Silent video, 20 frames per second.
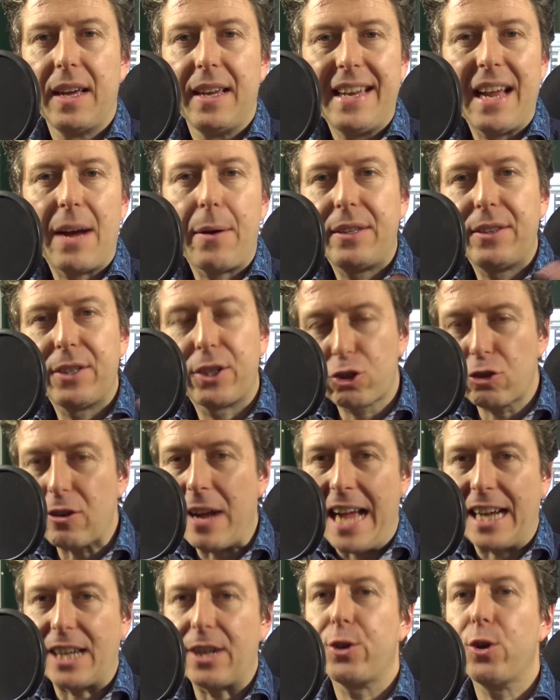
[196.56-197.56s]
Now, in the
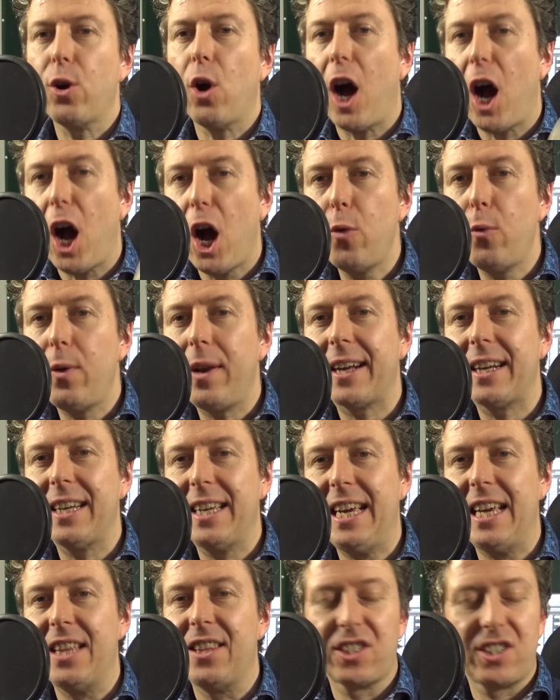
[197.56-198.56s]
track, you're only going to
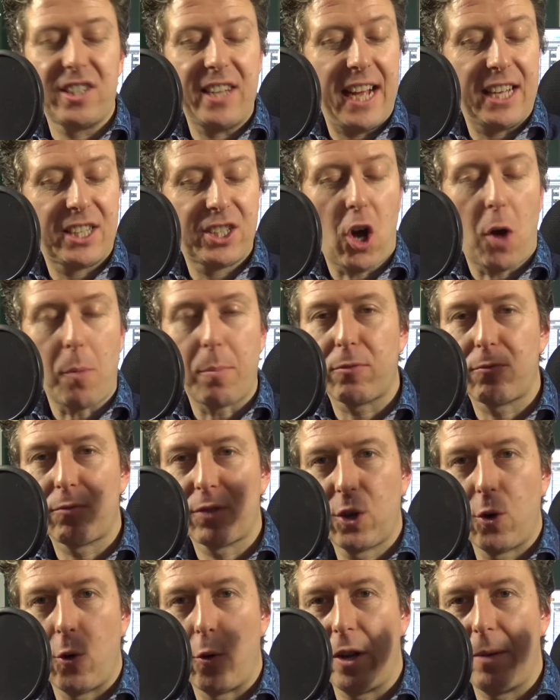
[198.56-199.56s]
hear the snare top
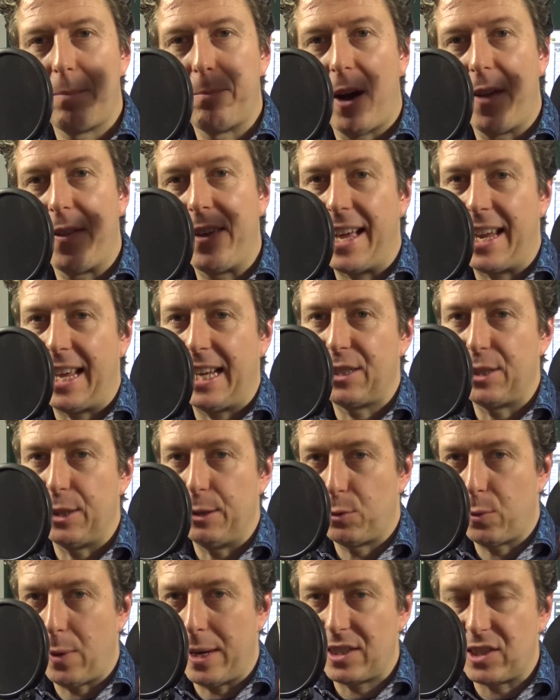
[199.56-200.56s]
recorded by the
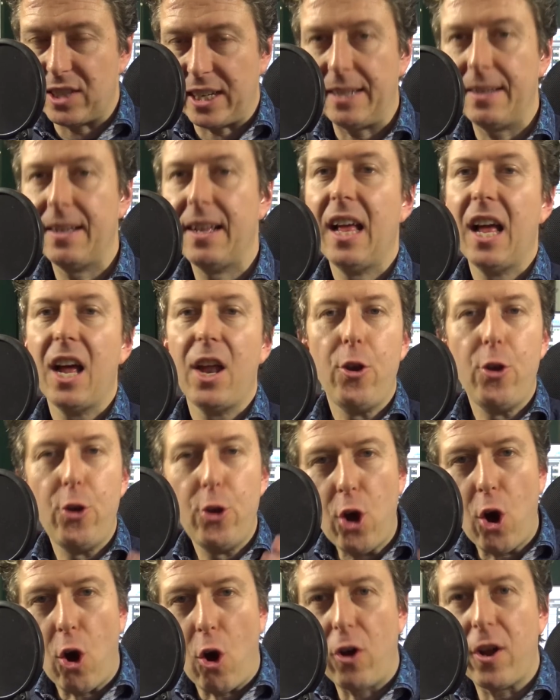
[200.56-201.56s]
LA220,
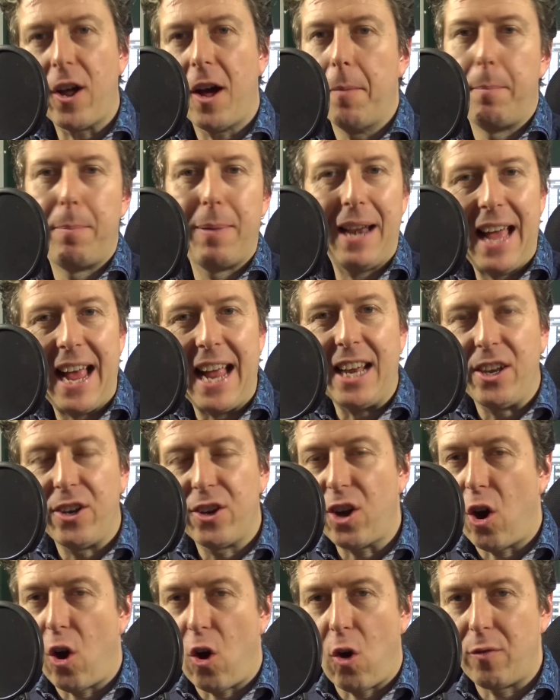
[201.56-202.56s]
not a blend
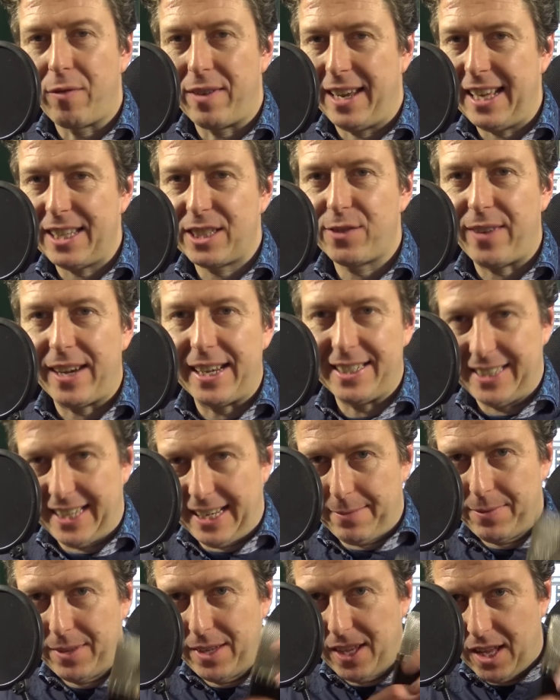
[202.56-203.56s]
of, let's face it,
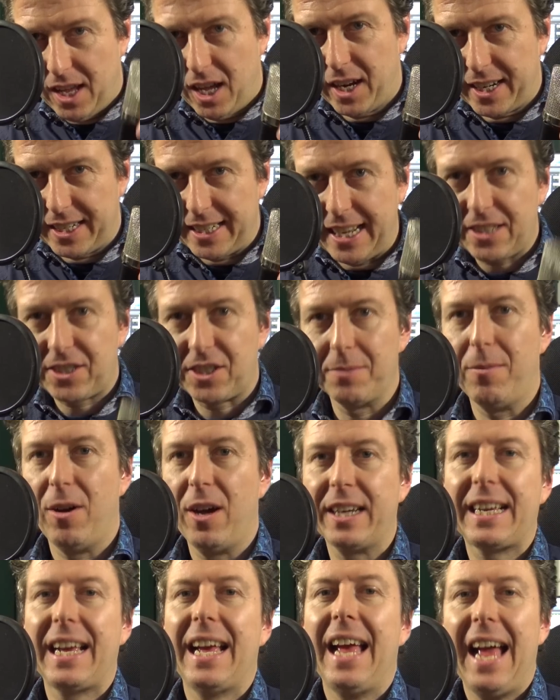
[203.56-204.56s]
a condenser
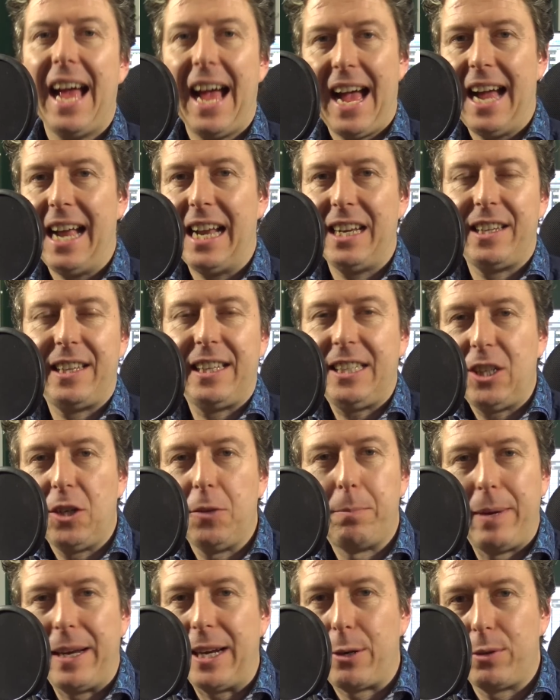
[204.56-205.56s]
mic and the
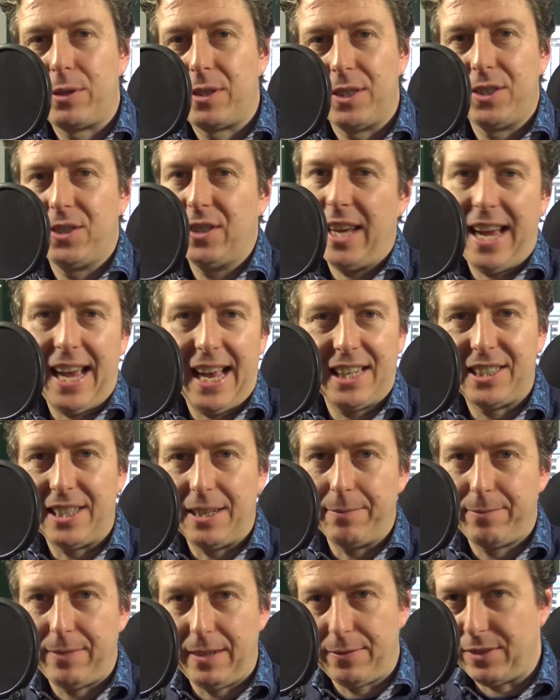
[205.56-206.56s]
ubiquitous
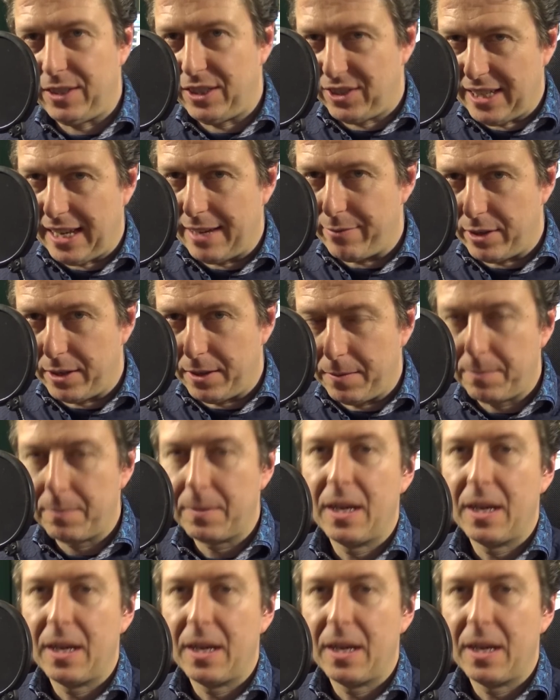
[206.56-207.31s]
SM57.